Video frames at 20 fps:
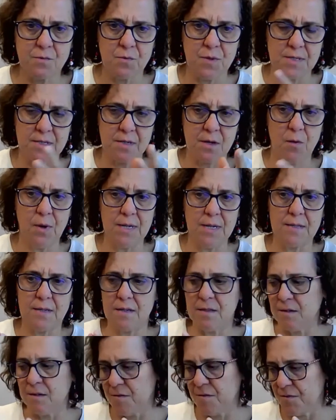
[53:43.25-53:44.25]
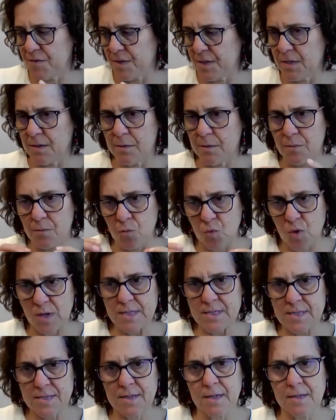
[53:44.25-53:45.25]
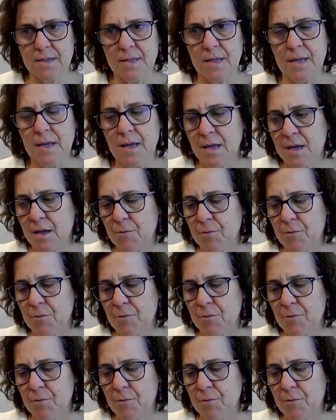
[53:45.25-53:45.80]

was a qualitative uh, one study,